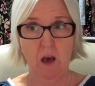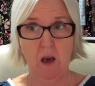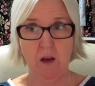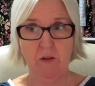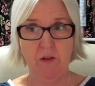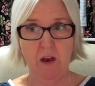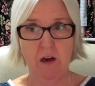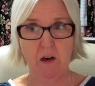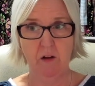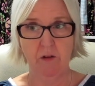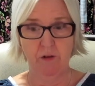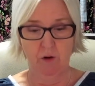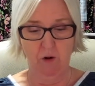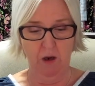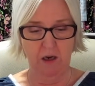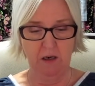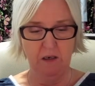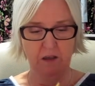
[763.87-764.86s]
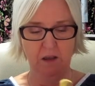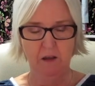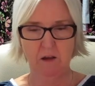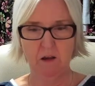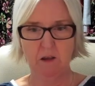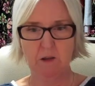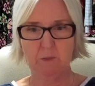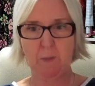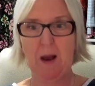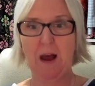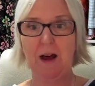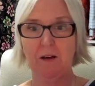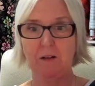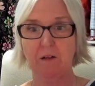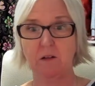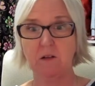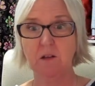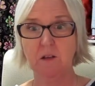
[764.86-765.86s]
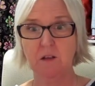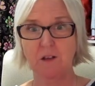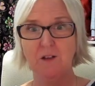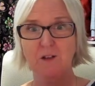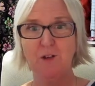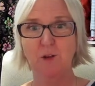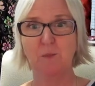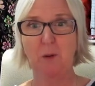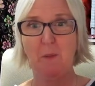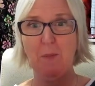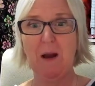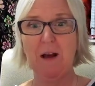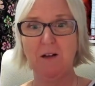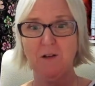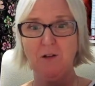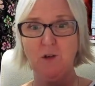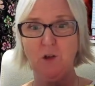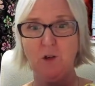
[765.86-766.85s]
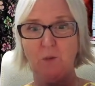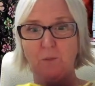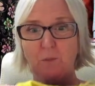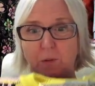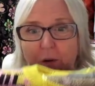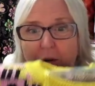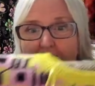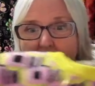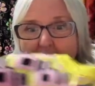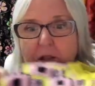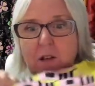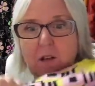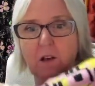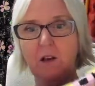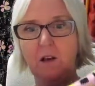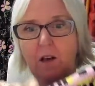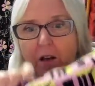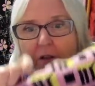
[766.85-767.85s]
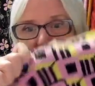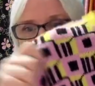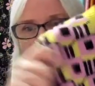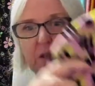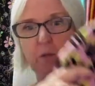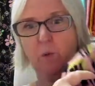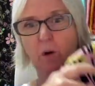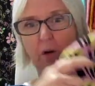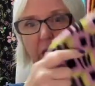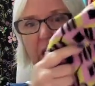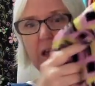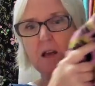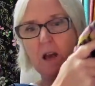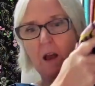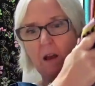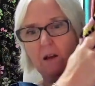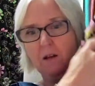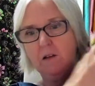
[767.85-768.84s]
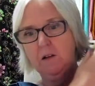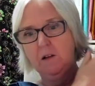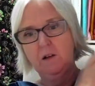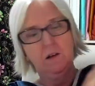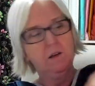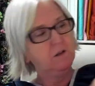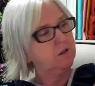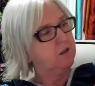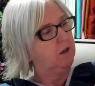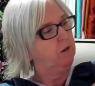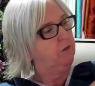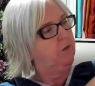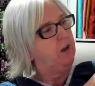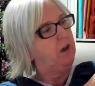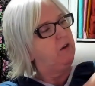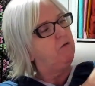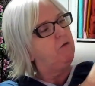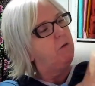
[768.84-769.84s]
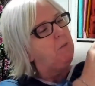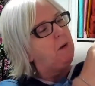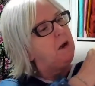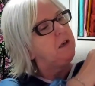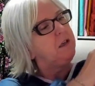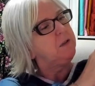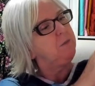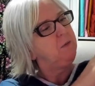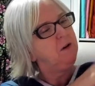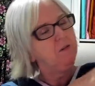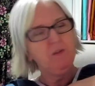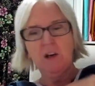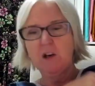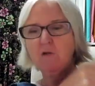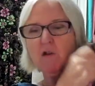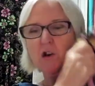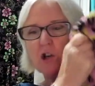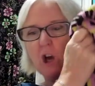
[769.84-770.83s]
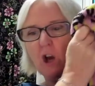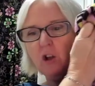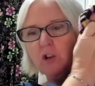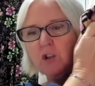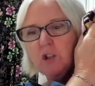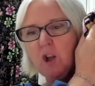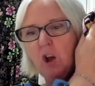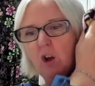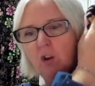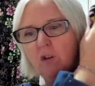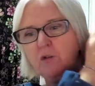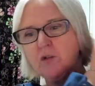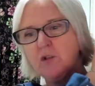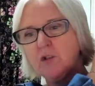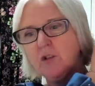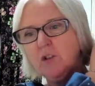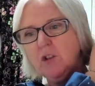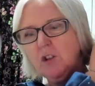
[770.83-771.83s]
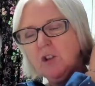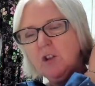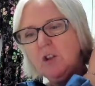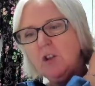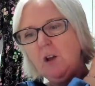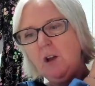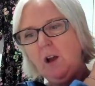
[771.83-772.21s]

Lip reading: And then I thought, anything that's patterned, so my patterned jumpers and this one here, because I love it. It reminds me of licorice all sorts.